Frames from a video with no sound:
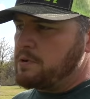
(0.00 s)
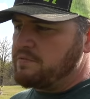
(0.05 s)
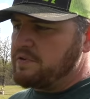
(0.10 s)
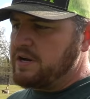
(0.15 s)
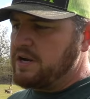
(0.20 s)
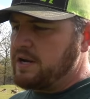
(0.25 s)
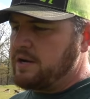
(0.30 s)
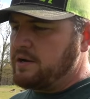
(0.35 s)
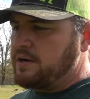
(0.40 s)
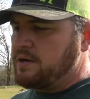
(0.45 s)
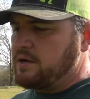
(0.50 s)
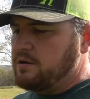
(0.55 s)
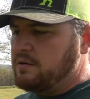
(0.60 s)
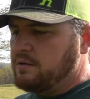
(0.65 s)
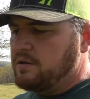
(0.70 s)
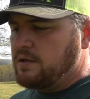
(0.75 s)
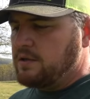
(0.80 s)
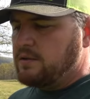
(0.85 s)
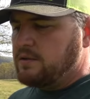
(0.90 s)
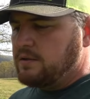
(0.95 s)
over here
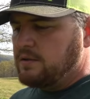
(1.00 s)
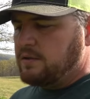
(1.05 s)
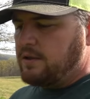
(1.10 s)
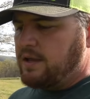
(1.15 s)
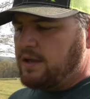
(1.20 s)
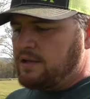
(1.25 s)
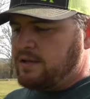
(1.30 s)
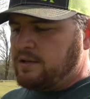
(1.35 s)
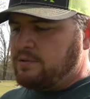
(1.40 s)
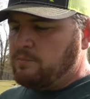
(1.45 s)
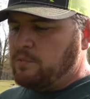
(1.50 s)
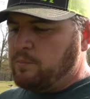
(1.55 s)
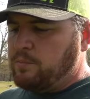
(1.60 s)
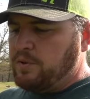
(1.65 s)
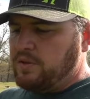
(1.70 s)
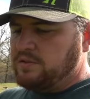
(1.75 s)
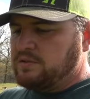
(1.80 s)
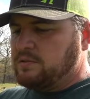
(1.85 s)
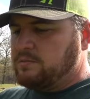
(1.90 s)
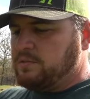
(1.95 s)
and then we'll
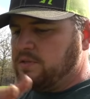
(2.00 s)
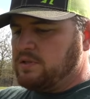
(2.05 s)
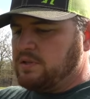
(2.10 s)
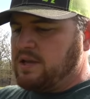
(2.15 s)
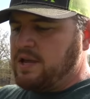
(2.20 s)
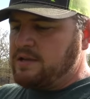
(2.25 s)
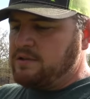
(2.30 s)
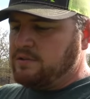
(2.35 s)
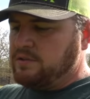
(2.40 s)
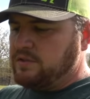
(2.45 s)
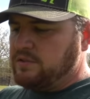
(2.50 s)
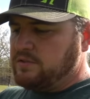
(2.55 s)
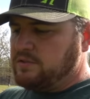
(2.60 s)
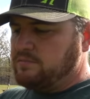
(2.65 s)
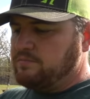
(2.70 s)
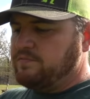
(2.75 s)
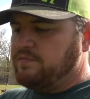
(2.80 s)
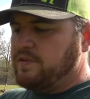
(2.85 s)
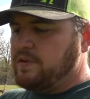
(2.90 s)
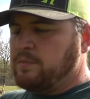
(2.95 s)
put some of the Cayuga
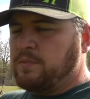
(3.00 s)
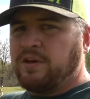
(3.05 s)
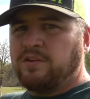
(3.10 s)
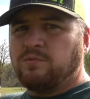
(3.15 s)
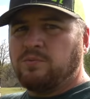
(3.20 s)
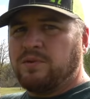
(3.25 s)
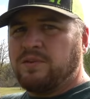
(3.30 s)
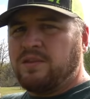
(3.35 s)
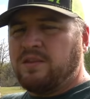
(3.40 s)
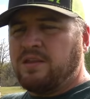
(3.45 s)
females with